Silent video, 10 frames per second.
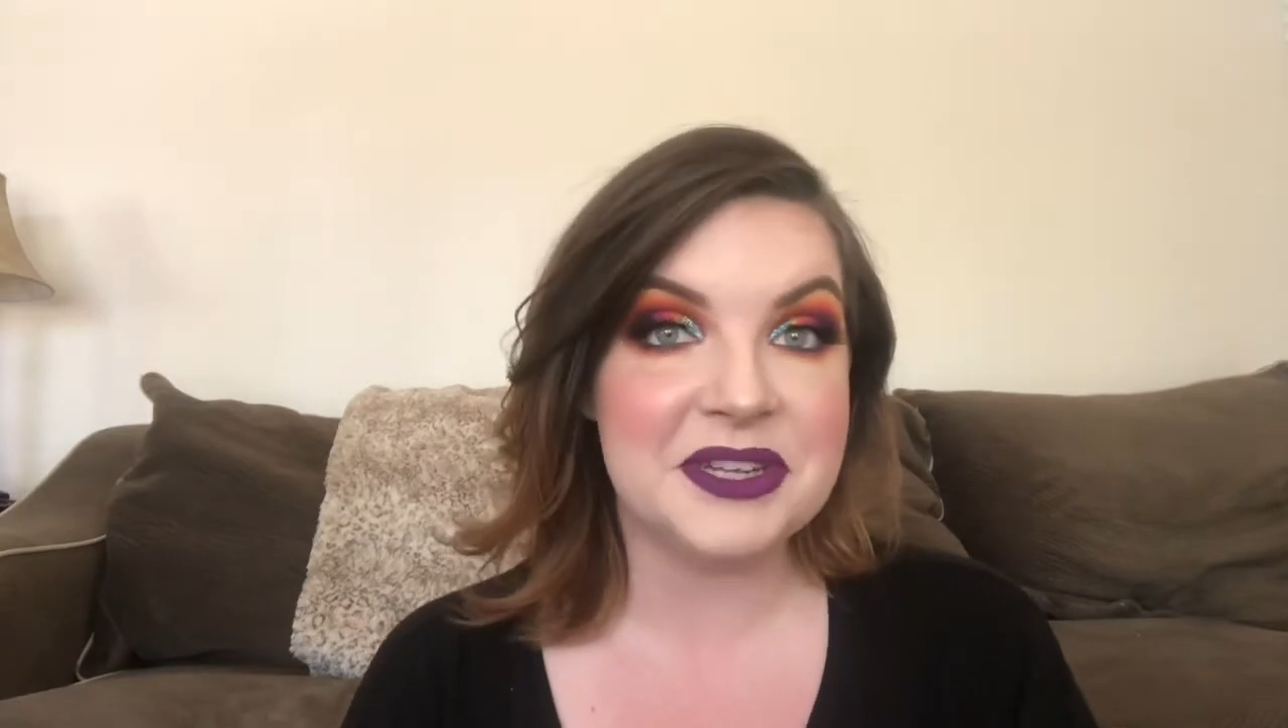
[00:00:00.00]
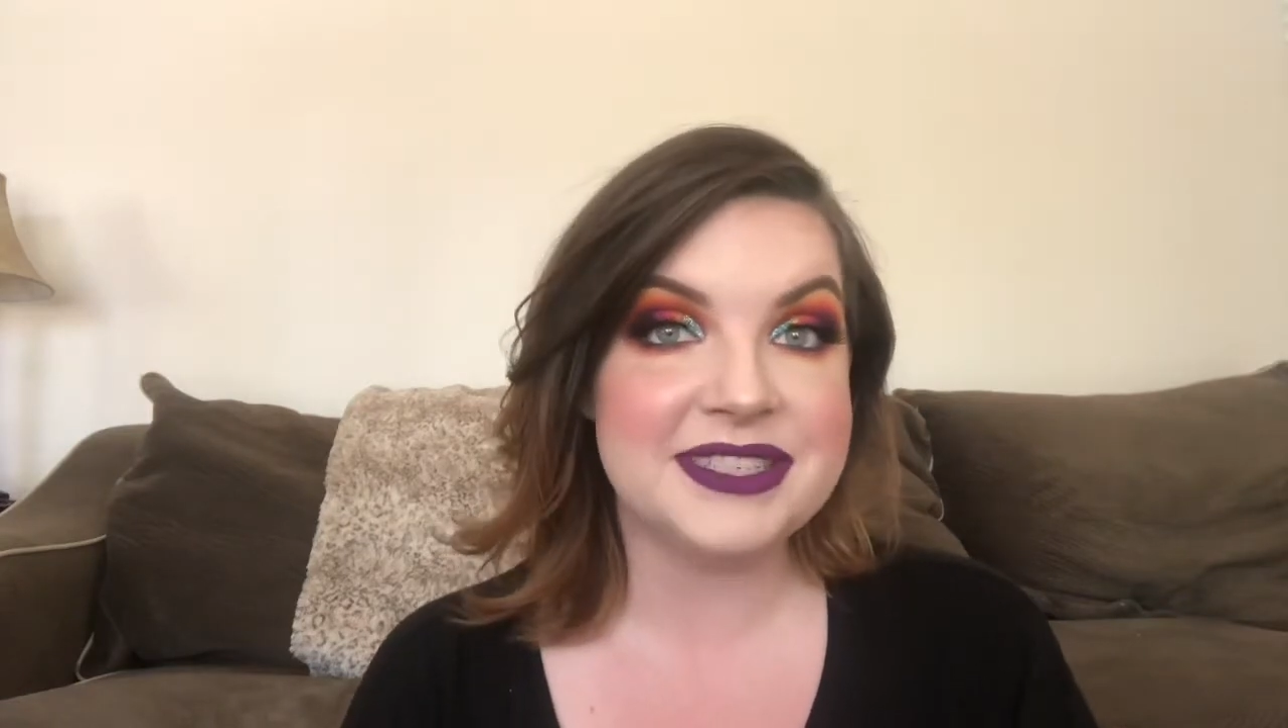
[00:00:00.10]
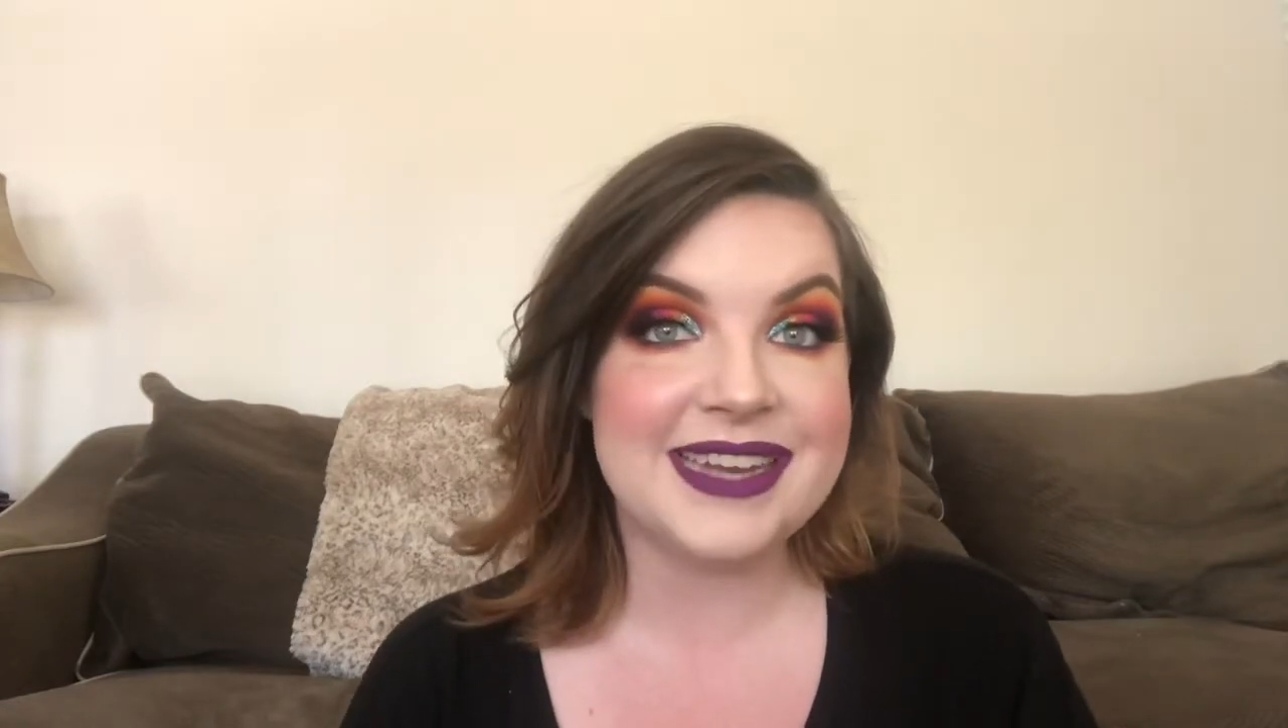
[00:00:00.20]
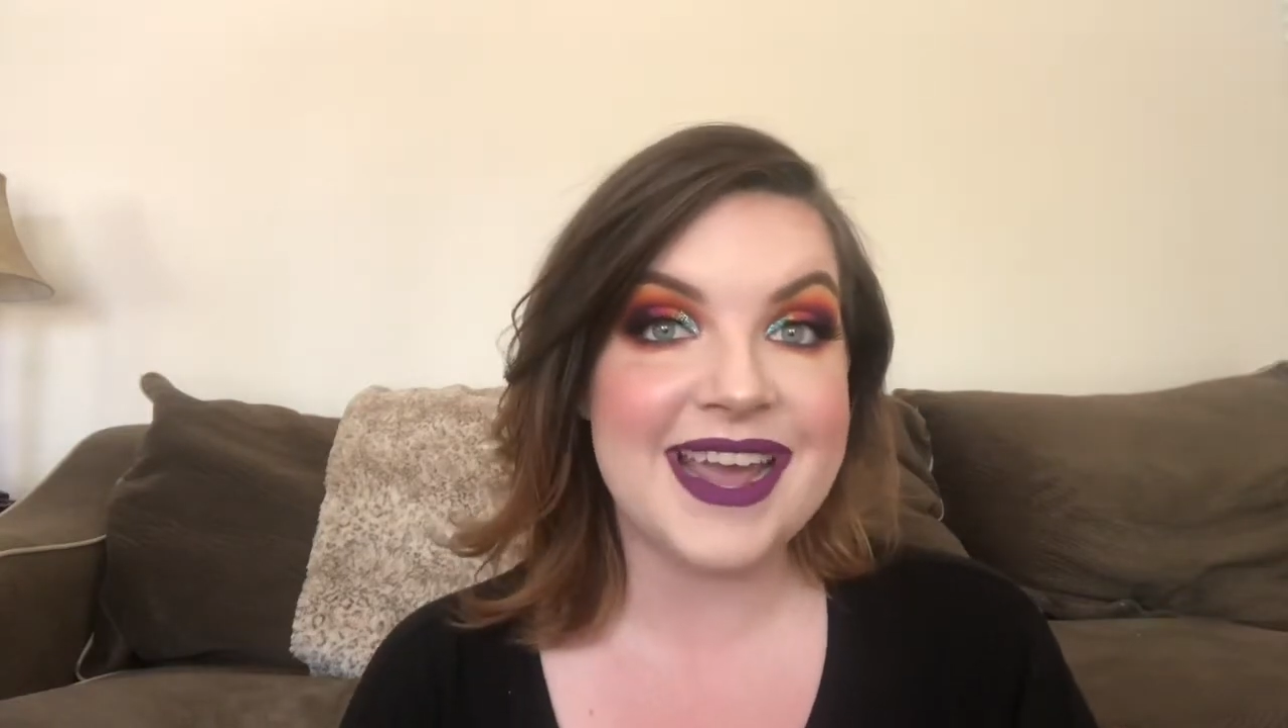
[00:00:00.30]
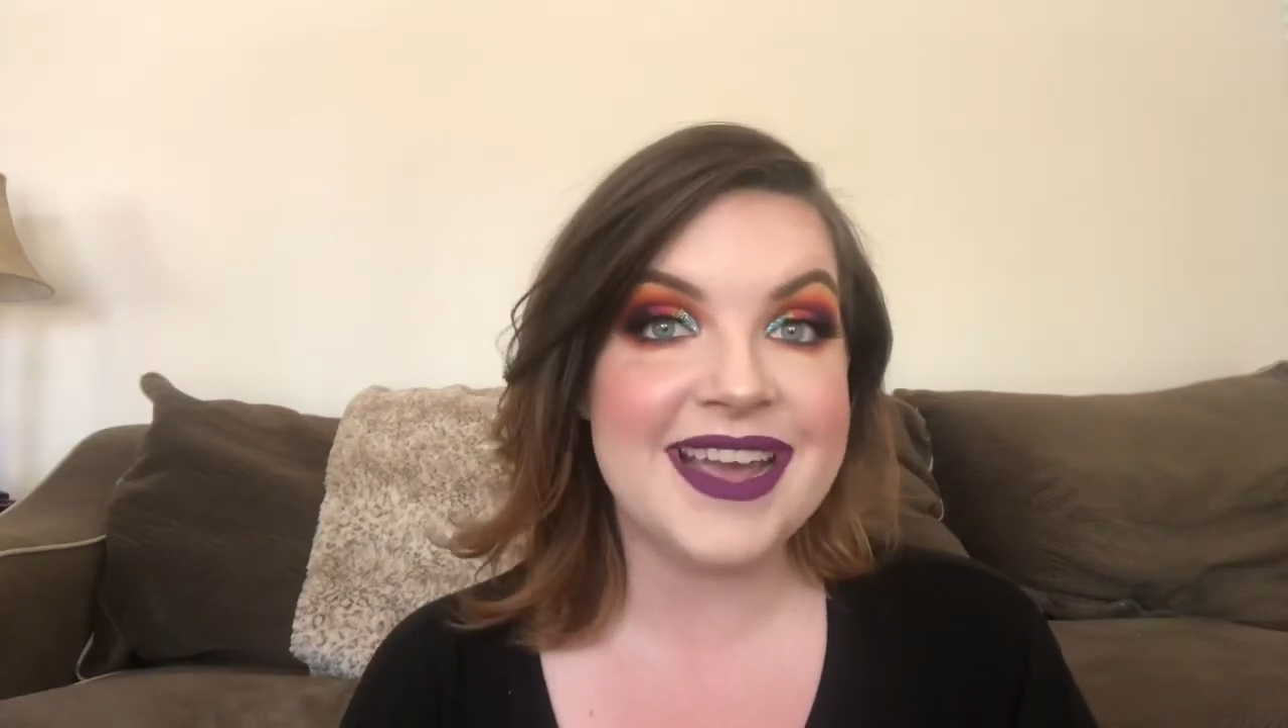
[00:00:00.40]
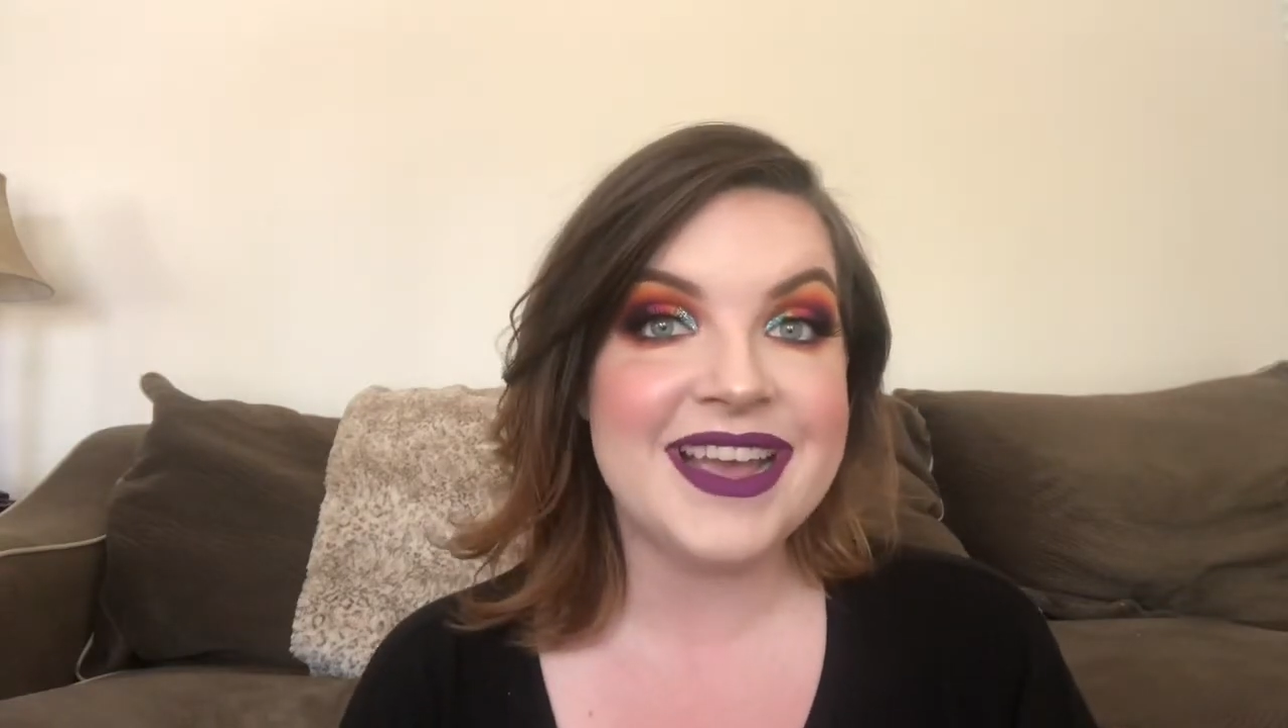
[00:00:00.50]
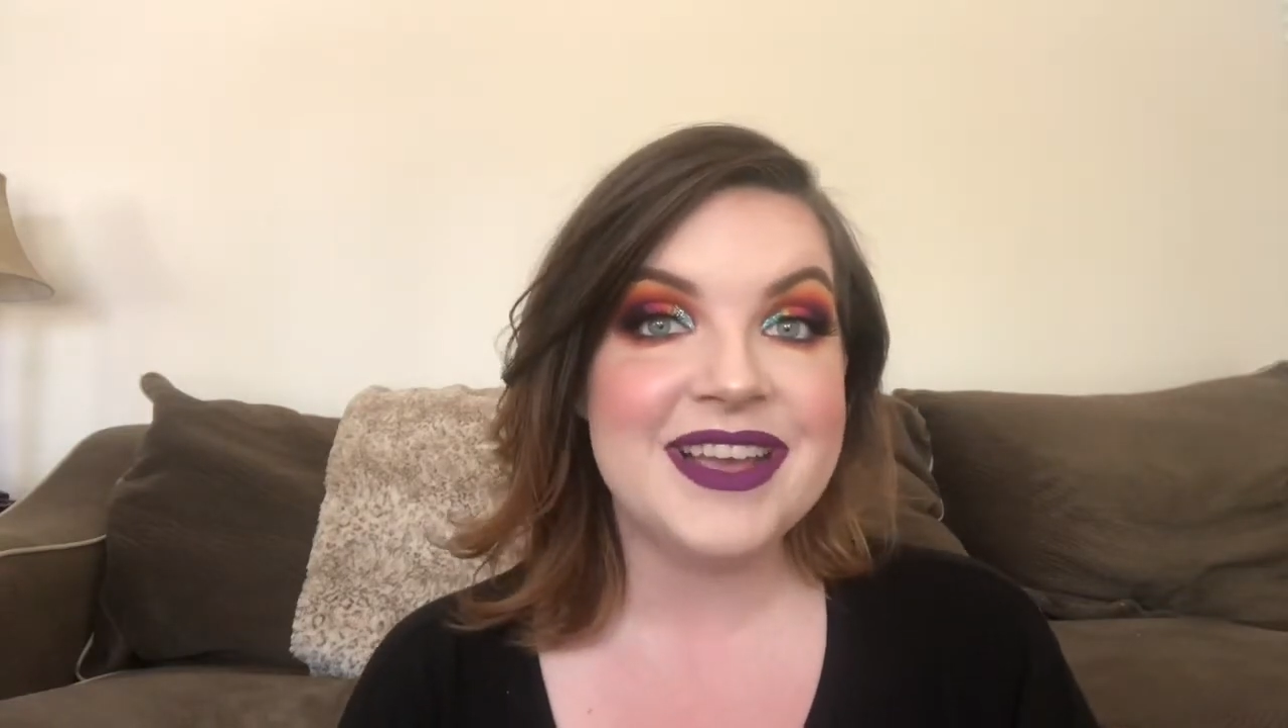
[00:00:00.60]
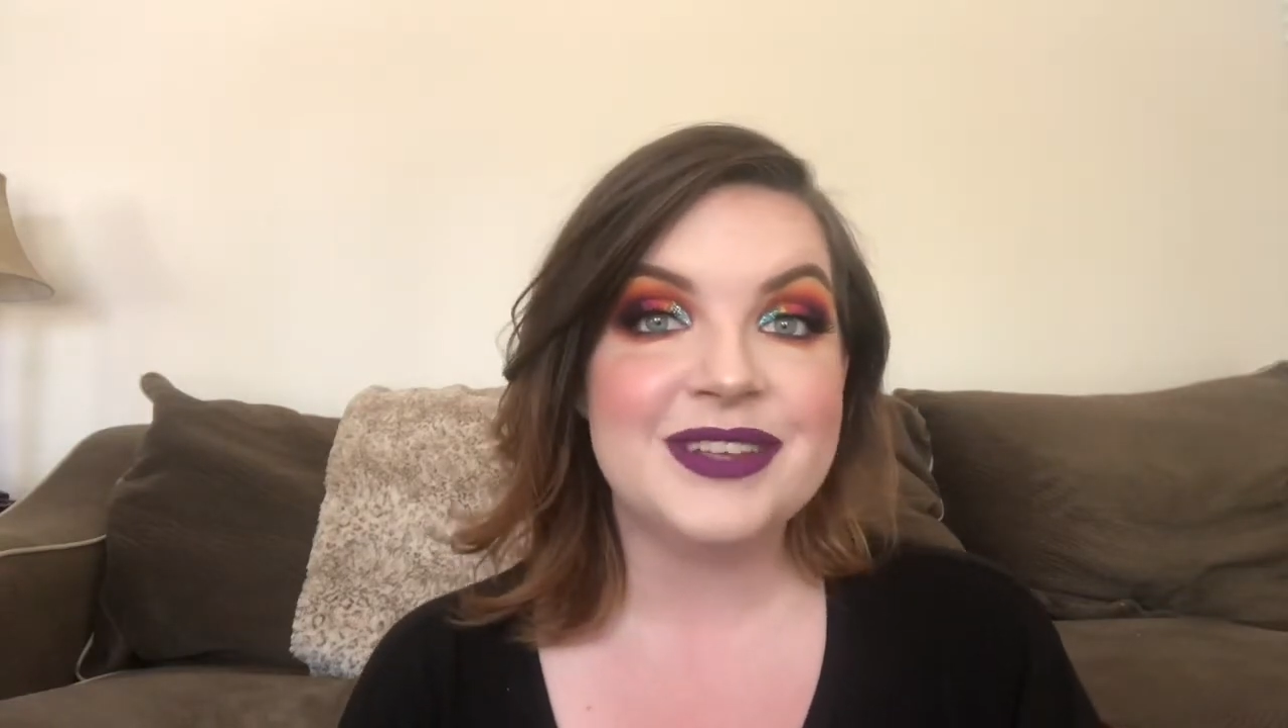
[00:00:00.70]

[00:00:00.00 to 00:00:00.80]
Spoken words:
look today.